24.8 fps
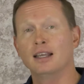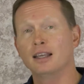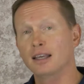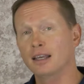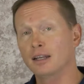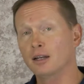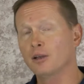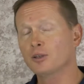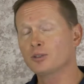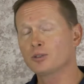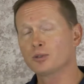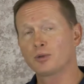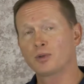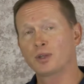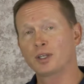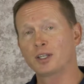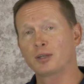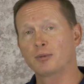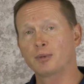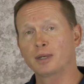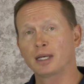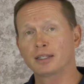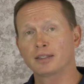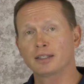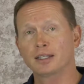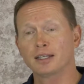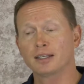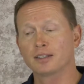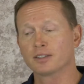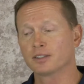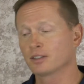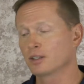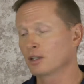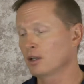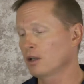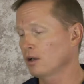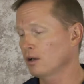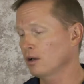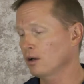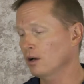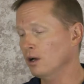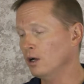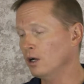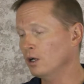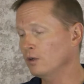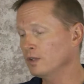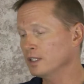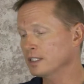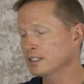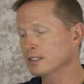And also think about this,
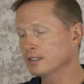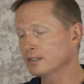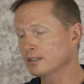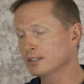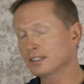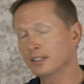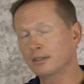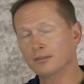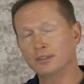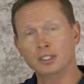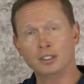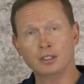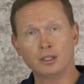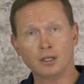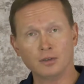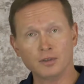all these all